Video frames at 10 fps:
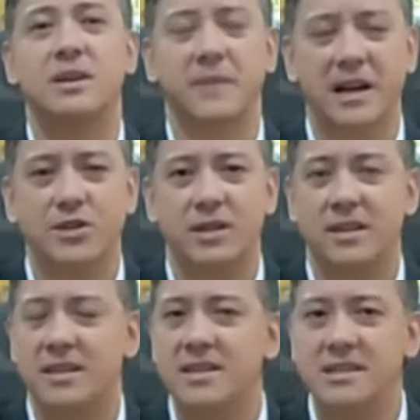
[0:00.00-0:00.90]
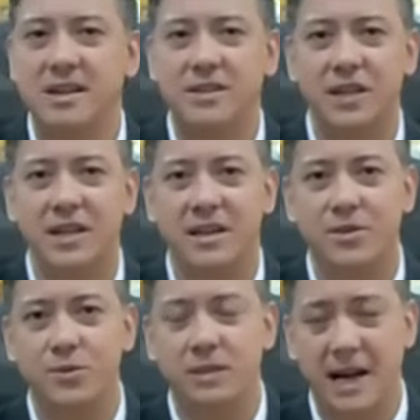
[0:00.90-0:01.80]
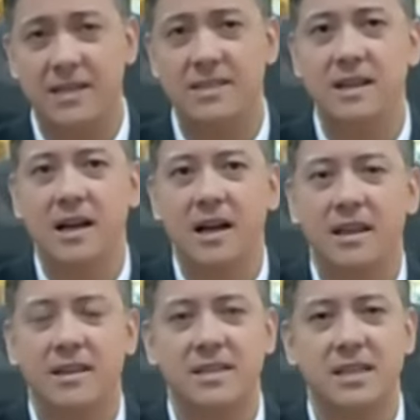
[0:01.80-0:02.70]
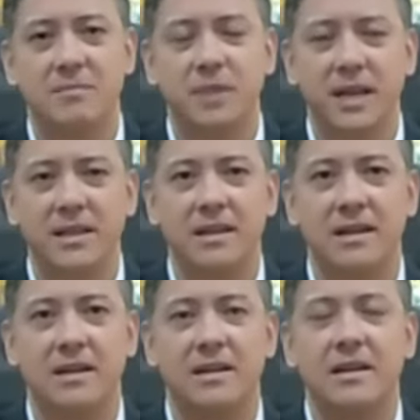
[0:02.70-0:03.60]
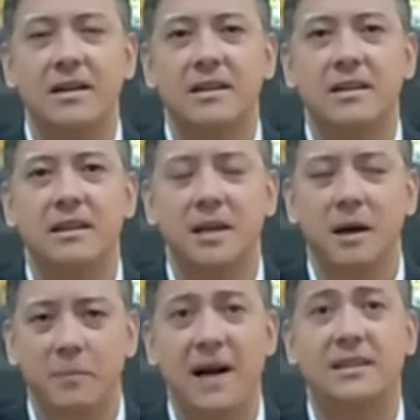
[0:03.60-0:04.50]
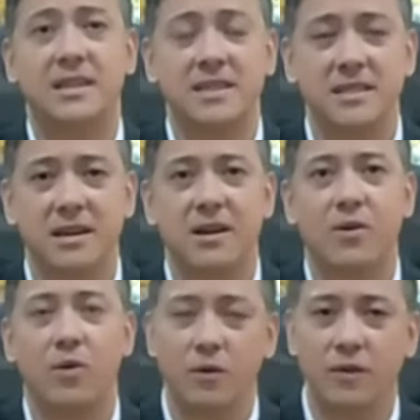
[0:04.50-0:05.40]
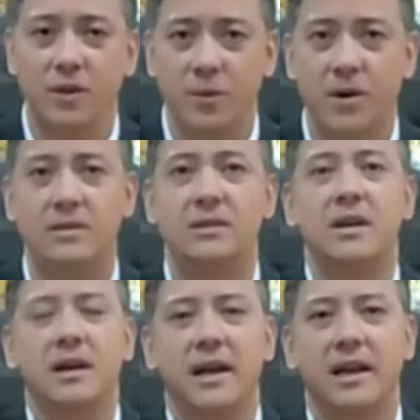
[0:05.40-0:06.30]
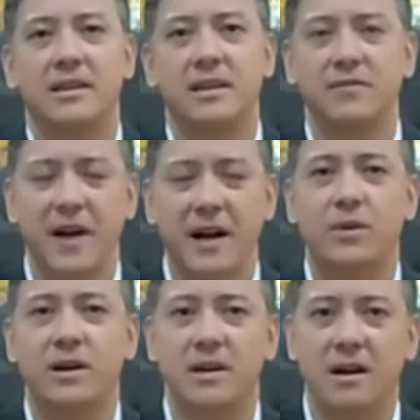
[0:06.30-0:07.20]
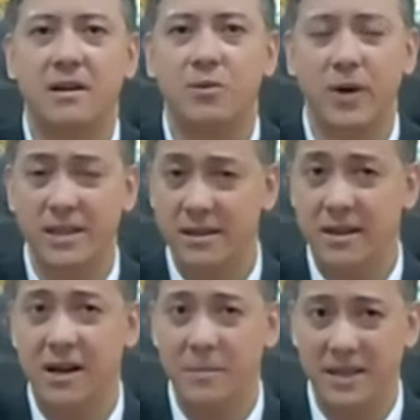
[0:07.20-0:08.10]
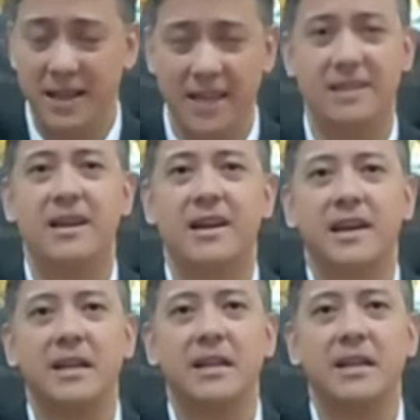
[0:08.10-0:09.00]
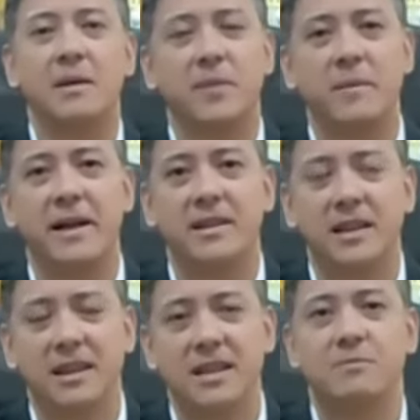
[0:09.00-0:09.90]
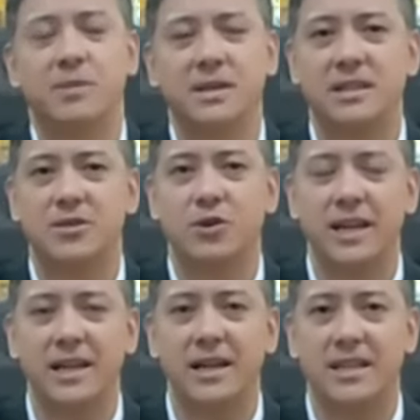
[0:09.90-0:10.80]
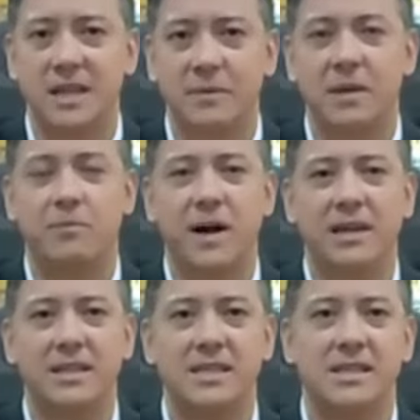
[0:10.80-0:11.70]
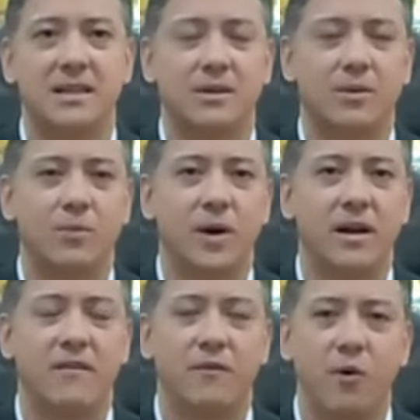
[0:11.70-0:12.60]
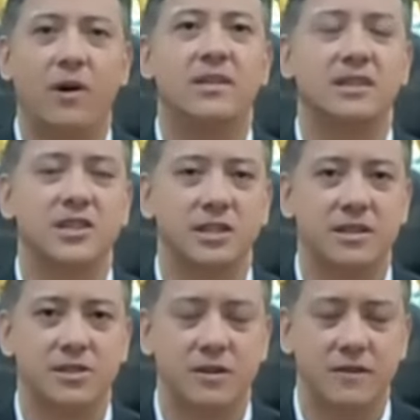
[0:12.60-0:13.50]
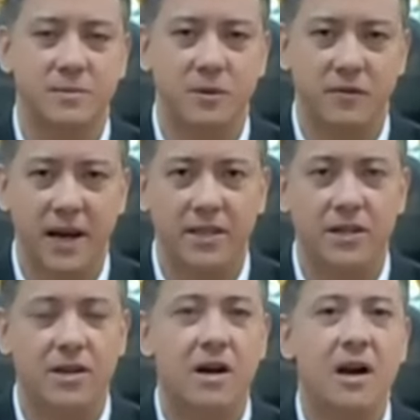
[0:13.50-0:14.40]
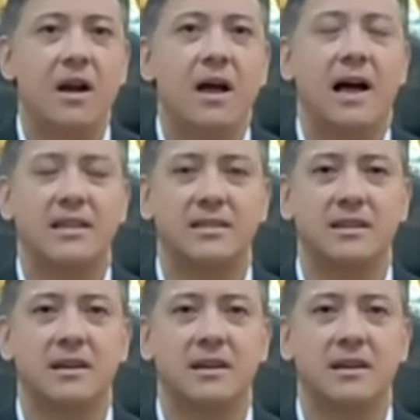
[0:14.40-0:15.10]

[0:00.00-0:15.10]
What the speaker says: Actually, this is not really a new tax. This has been the practice all over the world, and in fact, we're quite a bit late in implementing this. But it's already an accepted practice that when a foreign digital service provider has